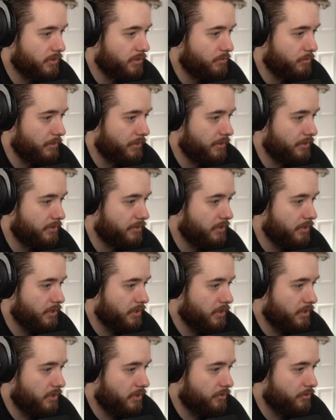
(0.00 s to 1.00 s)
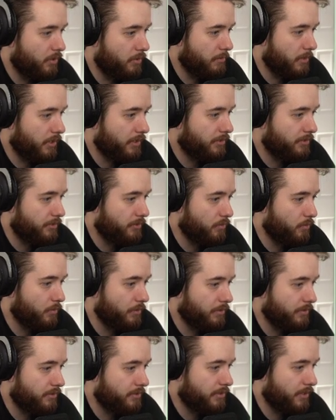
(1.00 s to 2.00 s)
It's weird. Let's try and market to the
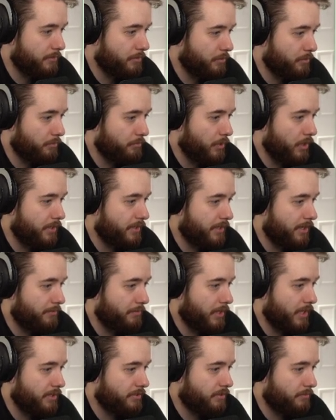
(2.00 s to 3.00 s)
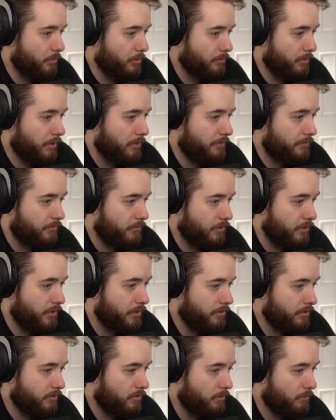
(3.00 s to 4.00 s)
audience to get people to buy the campaign since multiplayer is
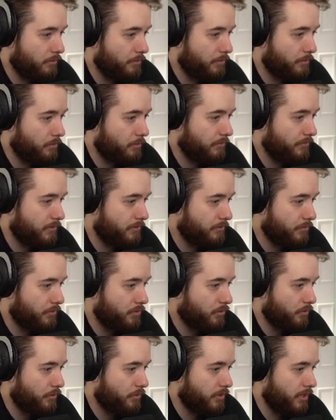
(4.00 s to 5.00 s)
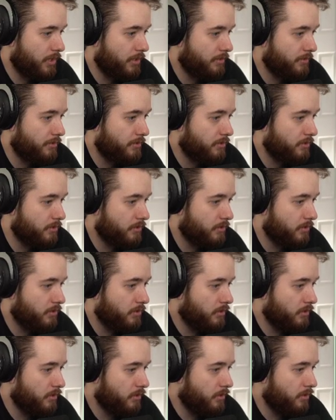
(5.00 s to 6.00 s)
free. Just remember what we've seen from the story trailers.
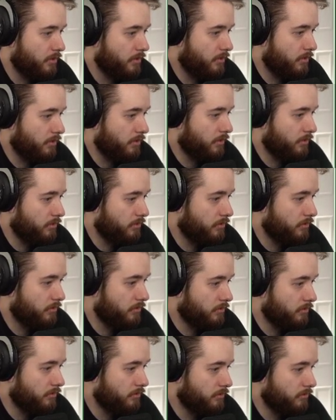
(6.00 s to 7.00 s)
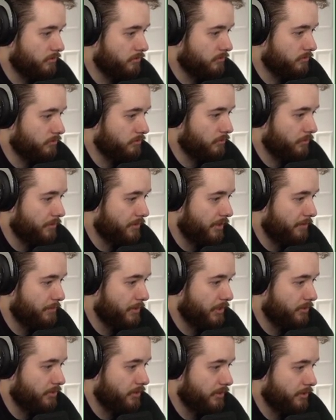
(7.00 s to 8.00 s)
Uh, the
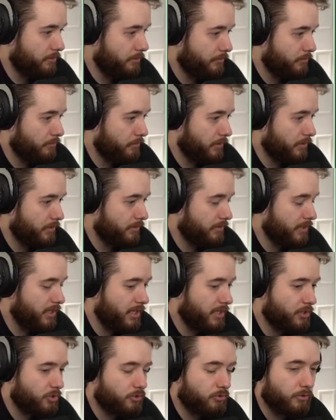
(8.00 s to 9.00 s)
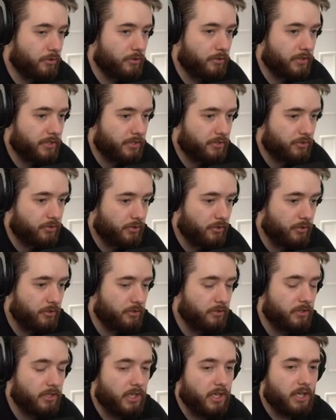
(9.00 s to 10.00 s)
campaign trailers been familiar. Yeah, true. That's
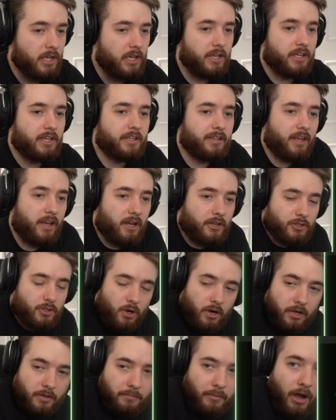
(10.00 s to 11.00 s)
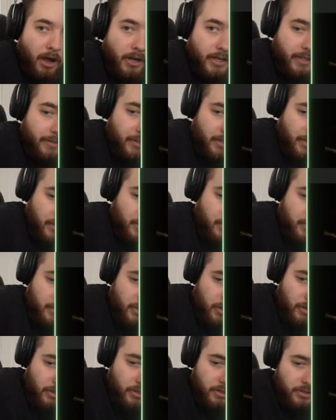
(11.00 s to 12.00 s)
true. They are trying to market this
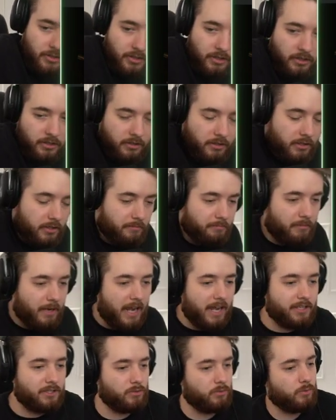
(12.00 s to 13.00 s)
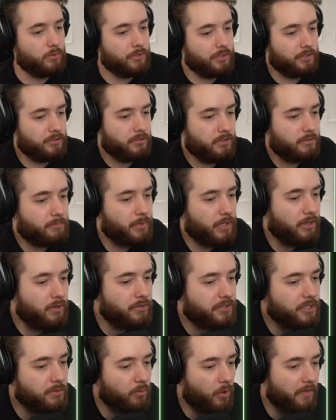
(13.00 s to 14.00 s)
to, to the mass audience, but I
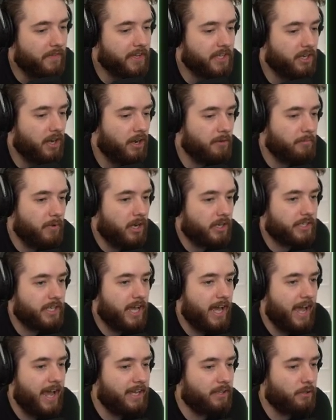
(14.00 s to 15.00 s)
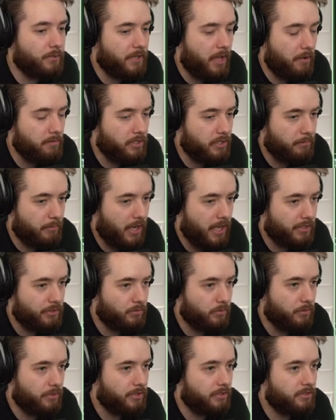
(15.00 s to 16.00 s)
don't see why they can't market a Halo game to the
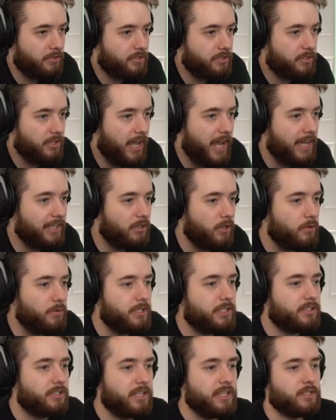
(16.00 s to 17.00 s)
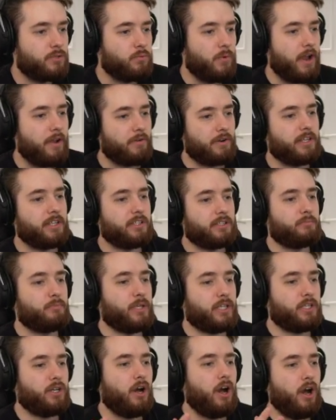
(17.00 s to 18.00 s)
mass audience. Halo is, is where it is
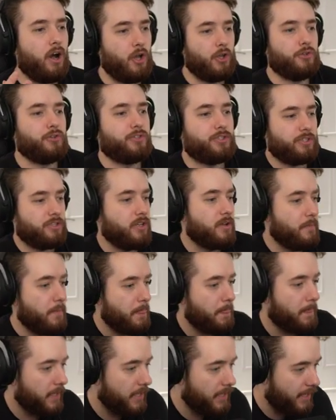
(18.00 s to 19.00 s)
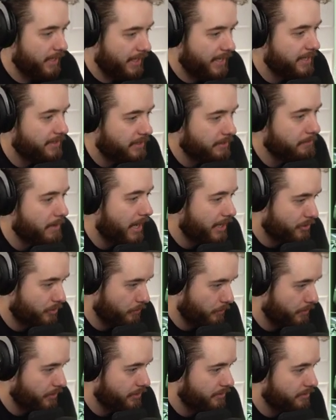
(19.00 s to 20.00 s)
because it hit the mass
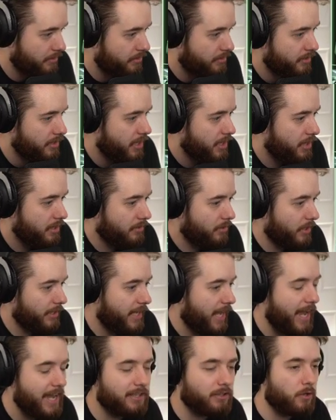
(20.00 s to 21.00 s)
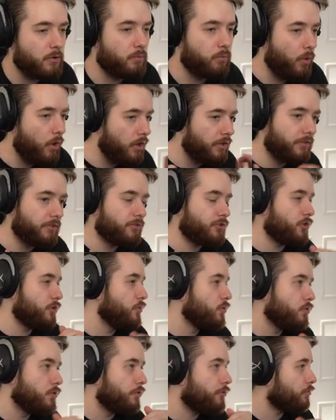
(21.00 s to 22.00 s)
audience. Like Halo 1,
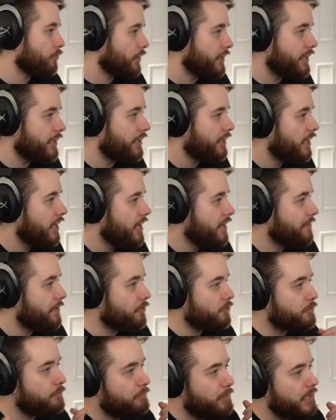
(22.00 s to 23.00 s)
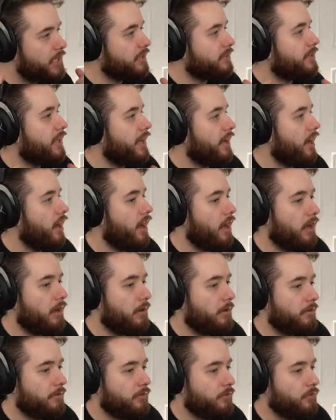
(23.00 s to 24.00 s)
2, 3, they're as big as they
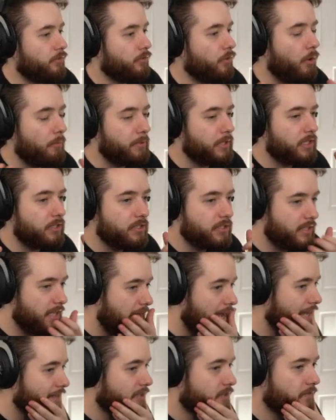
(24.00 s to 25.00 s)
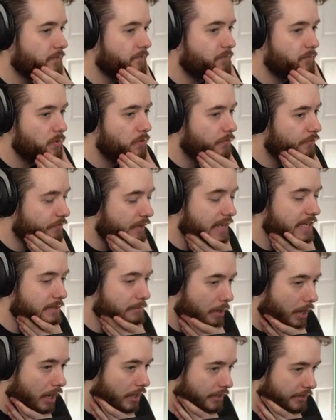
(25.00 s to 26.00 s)
are, not because they had to do
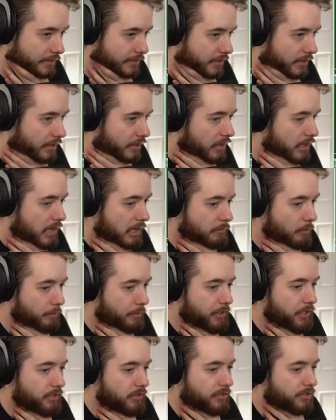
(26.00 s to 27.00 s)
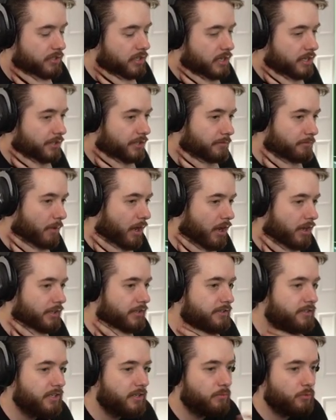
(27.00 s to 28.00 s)
fake marketing but because the
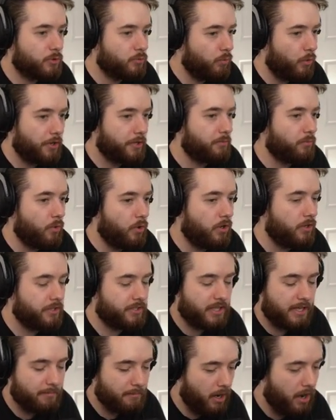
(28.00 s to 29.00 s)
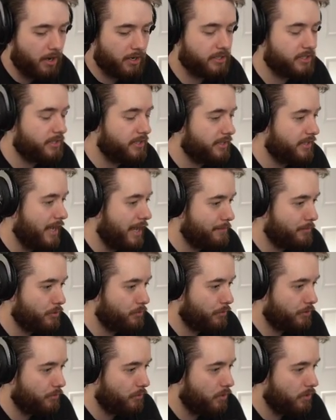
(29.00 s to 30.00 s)
marketing was what it was, they marketed the game
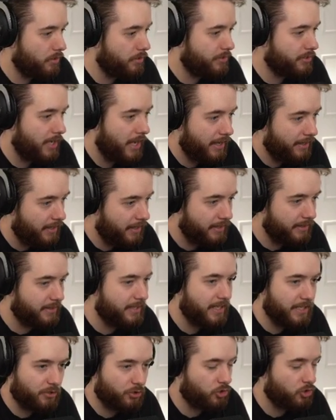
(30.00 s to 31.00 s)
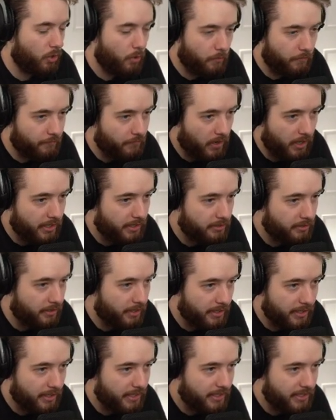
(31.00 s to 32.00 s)
as what it was, and it sold fucking
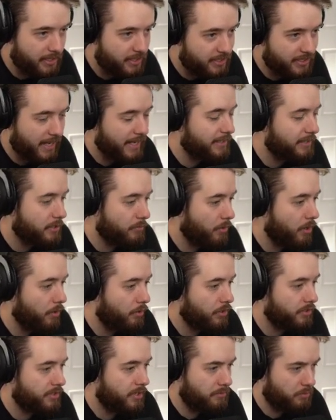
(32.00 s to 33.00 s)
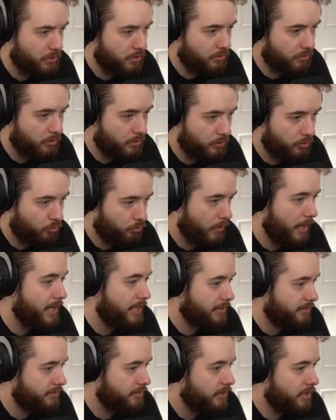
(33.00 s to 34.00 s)
insanely well because it was
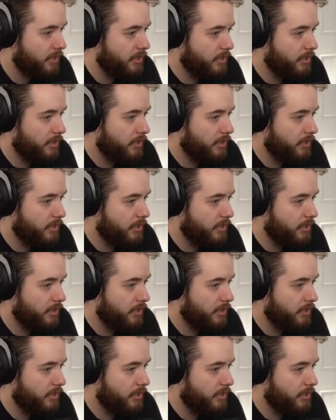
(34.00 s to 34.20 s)
great.